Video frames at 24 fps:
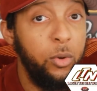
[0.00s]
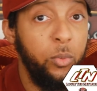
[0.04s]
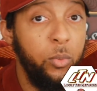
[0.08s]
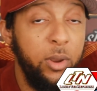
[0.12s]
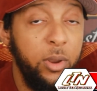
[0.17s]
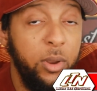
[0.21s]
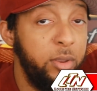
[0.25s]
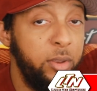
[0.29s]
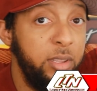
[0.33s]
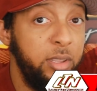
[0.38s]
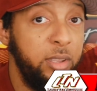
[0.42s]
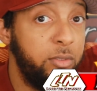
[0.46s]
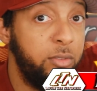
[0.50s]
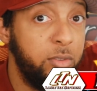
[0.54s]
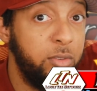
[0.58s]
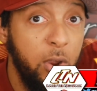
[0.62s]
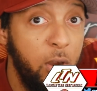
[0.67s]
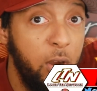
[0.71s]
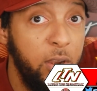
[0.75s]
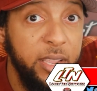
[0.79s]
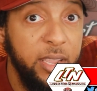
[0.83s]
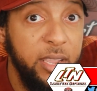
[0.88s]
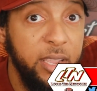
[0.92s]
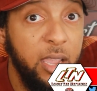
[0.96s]
whether he's
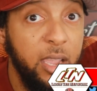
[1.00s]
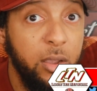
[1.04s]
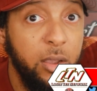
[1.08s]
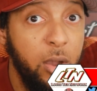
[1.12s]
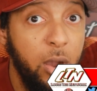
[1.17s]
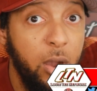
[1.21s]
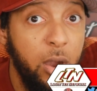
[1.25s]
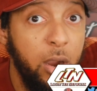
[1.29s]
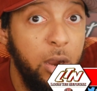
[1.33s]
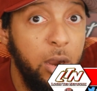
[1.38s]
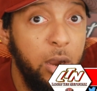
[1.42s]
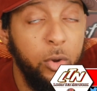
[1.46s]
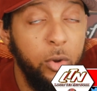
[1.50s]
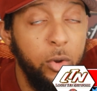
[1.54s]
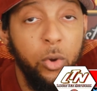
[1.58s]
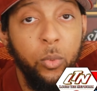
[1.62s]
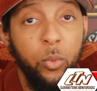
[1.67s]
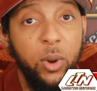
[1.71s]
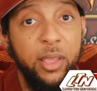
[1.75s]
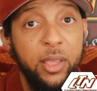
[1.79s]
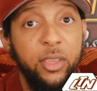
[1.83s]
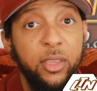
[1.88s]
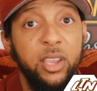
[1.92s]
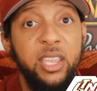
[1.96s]
starting at guard, or
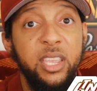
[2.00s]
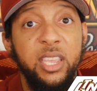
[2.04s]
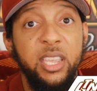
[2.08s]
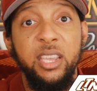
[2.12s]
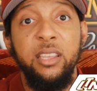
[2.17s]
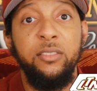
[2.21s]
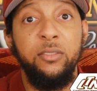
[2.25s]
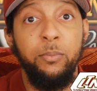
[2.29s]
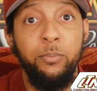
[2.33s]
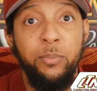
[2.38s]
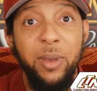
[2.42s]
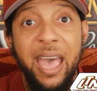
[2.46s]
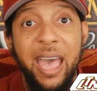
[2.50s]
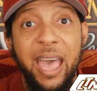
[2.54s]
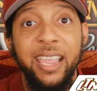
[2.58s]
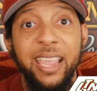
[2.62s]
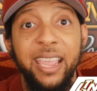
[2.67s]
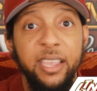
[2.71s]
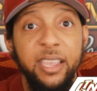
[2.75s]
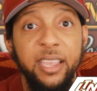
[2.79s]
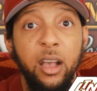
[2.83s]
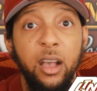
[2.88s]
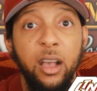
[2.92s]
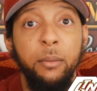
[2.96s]
whether he's
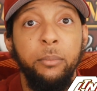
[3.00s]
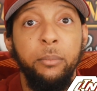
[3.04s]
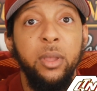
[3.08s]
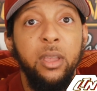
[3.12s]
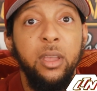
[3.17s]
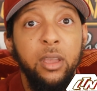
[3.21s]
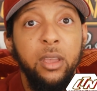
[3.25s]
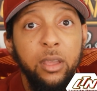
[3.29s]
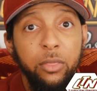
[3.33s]
backing up